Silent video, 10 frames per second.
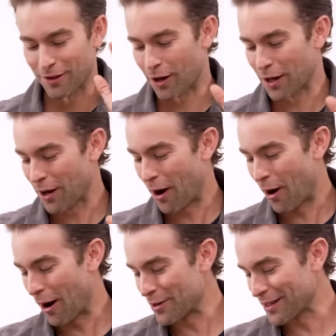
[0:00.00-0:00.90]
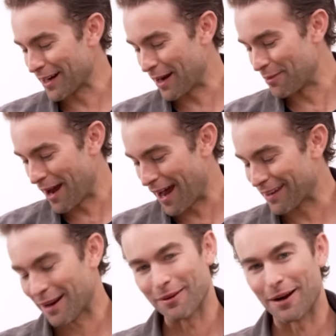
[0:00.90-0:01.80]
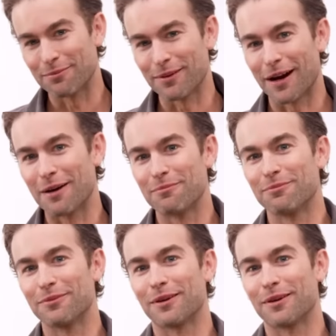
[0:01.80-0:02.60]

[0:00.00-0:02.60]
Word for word: long ago I was like I'm not I'm I'm, I'm